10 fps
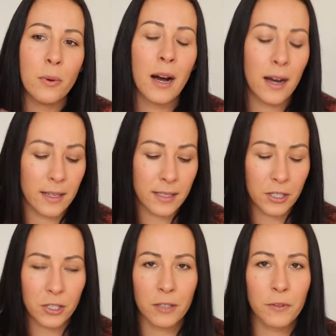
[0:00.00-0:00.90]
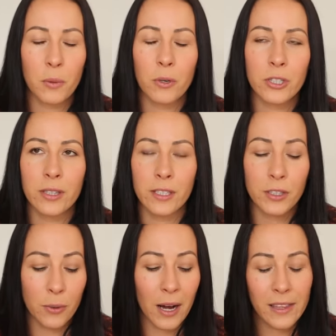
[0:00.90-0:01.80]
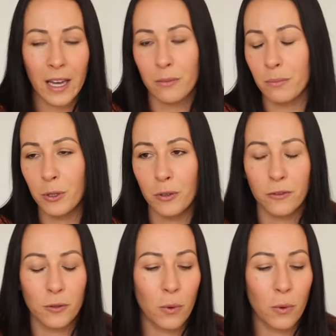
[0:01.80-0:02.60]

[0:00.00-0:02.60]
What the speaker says: are essentially, if you're watching this, you are that beautiful,